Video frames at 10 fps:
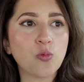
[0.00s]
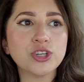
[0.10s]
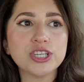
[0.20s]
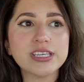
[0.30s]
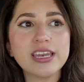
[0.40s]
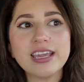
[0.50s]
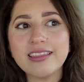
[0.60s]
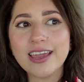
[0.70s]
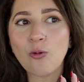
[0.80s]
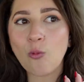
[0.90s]
We're just gonna
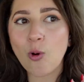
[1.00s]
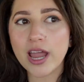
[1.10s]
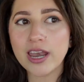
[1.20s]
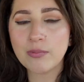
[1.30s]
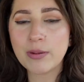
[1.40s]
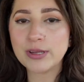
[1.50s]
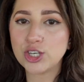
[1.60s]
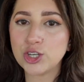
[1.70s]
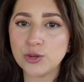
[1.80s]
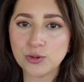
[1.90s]
get like one, maybe
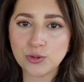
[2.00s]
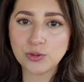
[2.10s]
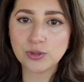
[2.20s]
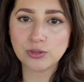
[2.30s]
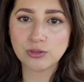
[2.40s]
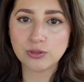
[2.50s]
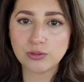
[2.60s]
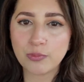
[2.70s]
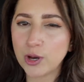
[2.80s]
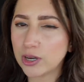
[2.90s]
two
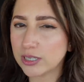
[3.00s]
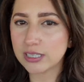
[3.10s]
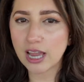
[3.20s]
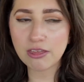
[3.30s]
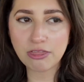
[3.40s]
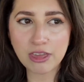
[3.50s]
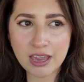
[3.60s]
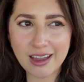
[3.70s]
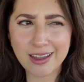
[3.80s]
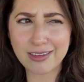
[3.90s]
books, I
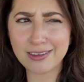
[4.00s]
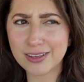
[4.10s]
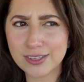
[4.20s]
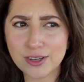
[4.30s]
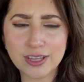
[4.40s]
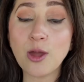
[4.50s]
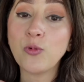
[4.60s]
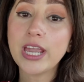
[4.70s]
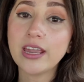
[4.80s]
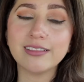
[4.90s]
think. I think that's good. And
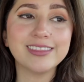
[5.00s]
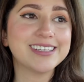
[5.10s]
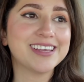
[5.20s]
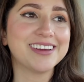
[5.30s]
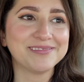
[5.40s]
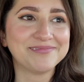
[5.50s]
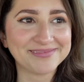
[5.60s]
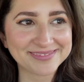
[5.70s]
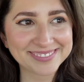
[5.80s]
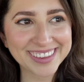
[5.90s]
we, listen.
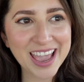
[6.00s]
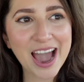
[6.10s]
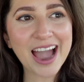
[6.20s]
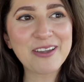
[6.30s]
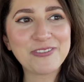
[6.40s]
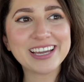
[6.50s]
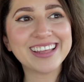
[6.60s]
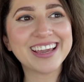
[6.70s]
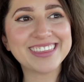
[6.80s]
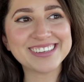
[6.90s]
I feel
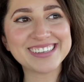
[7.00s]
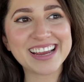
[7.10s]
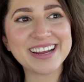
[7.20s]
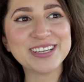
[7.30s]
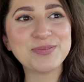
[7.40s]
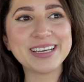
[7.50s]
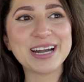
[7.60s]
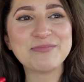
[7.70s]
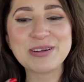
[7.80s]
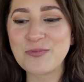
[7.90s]
like this day is
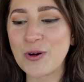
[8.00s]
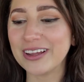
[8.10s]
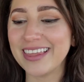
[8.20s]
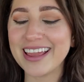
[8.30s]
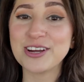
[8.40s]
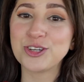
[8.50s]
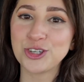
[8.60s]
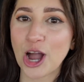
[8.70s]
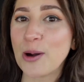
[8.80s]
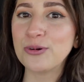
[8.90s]
becoming more like a
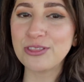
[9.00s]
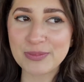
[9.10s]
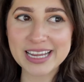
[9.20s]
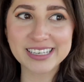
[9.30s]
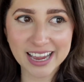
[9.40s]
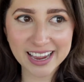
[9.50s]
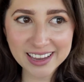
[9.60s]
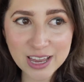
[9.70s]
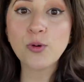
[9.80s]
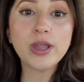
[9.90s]
shop with me
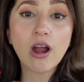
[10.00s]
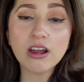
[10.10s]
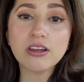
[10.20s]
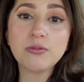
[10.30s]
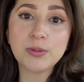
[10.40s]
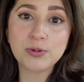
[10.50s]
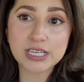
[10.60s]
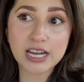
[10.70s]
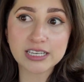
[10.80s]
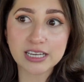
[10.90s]
day, but we are gonna be
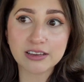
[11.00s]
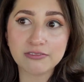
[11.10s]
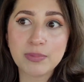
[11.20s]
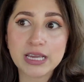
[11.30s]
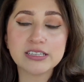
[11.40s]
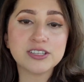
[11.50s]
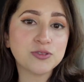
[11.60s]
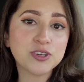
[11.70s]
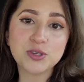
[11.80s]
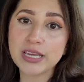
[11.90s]
productive because as
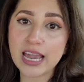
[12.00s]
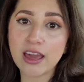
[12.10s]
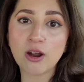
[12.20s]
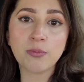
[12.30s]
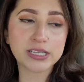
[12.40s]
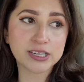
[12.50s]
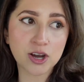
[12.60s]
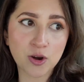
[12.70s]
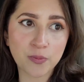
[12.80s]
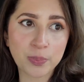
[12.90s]
soon as we get our butts
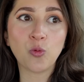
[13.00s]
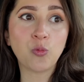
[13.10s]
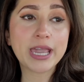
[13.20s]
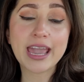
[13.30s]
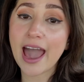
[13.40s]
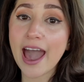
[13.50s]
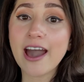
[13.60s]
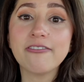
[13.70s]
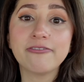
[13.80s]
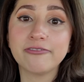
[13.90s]
home, we
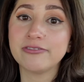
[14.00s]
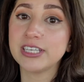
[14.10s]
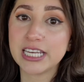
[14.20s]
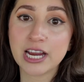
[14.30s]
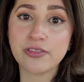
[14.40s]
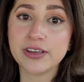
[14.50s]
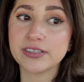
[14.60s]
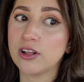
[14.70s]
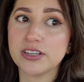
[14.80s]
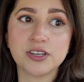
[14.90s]
have to tear
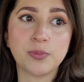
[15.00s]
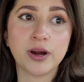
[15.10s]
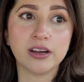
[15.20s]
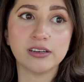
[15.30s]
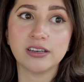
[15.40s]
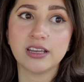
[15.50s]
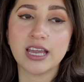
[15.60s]
this closet apart